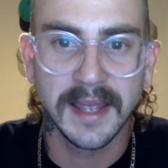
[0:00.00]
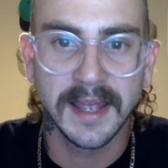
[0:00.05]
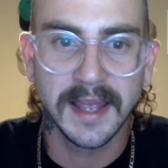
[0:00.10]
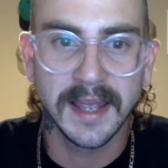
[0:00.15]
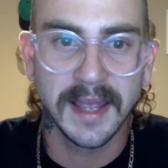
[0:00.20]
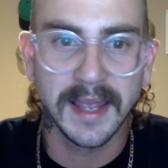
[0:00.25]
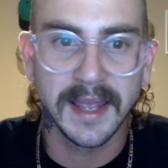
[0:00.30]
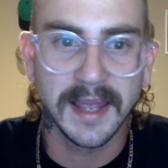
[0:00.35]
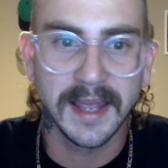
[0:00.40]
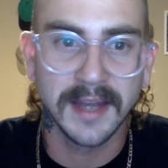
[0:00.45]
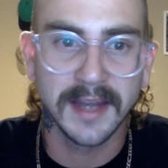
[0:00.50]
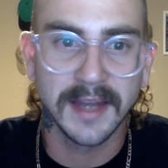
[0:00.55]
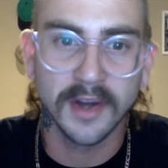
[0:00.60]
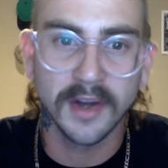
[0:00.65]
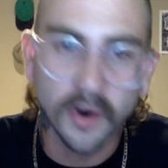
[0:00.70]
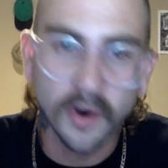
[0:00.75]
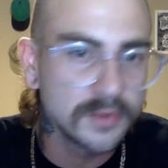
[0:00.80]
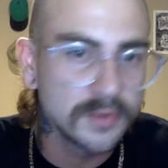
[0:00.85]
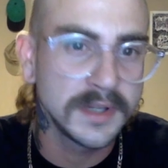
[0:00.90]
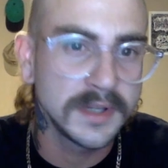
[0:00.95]
and
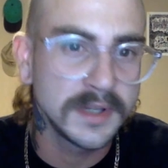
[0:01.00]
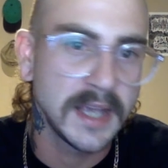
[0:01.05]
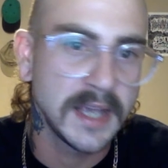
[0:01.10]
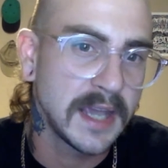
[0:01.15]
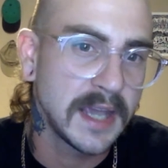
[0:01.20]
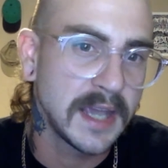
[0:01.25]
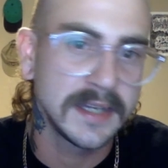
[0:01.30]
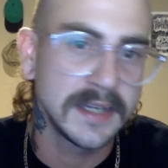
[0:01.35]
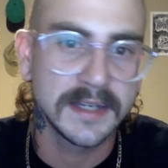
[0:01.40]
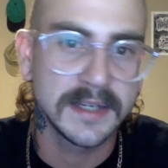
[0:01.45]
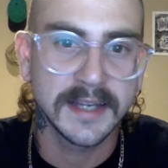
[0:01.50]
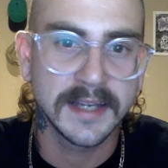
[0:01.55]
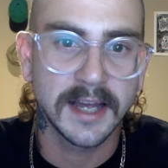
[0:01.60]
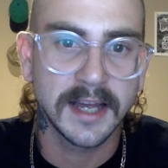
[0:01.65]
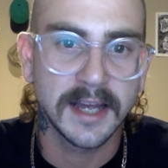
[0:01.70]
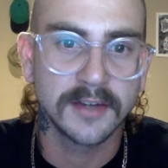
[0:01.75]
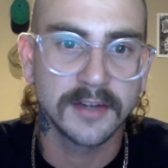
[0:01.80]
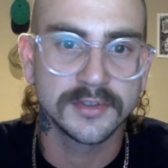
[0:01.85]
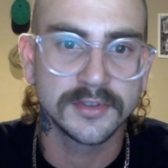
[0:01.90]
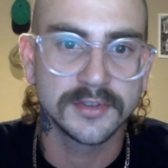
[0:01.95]
only handed
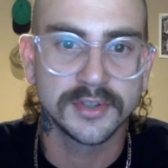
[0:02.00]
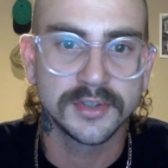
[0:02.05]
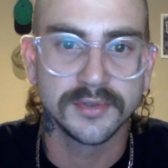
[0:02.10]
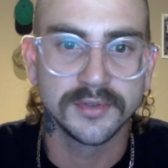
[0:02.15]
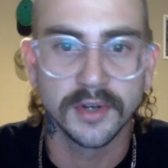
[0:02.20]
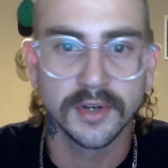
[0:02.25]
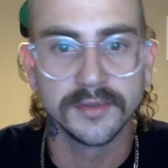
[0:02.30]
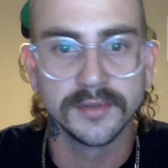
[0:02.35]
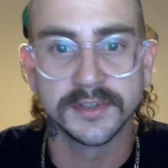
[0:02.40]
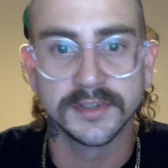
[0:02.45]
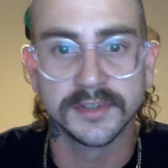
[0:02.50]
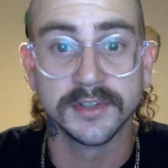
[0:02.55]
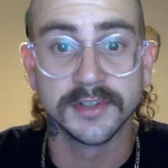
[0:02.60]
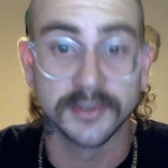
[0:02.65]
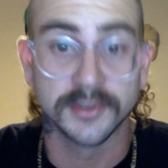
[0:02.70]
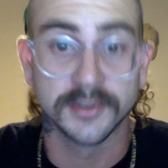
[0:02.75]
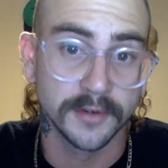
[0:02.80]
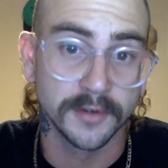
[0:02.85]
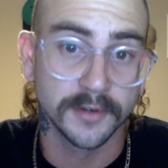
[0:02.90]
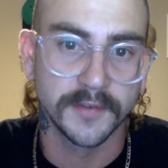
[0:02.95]
down to those
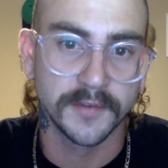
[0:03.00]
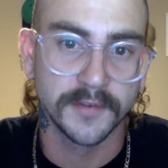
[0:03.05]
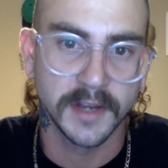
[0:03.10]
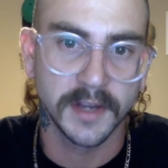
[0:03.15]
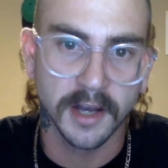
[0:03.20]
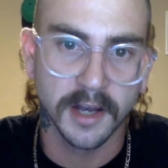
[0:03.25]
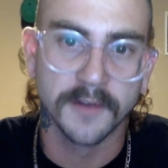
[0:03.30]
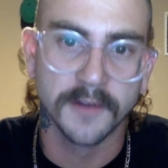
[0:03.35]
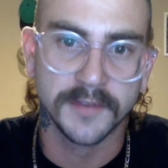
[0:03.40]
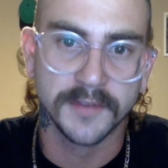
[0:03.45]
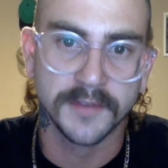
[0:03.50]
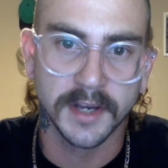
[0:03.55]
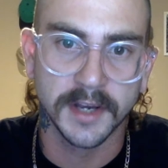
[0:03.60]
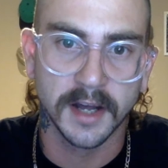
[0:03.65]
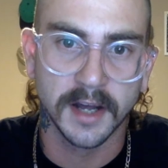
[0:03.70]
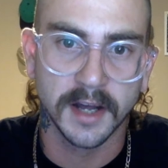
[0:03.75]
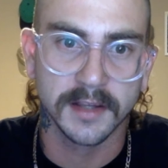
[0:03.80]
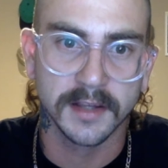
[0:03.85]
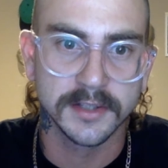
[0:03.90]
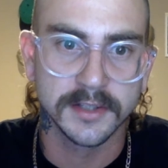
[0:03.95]
deserving of the
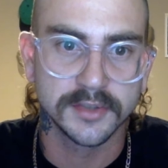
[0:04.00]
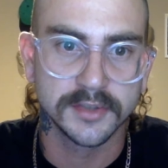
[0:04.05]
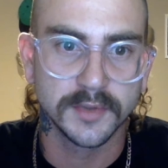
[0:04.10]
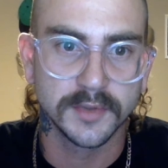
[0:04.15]
knowledge,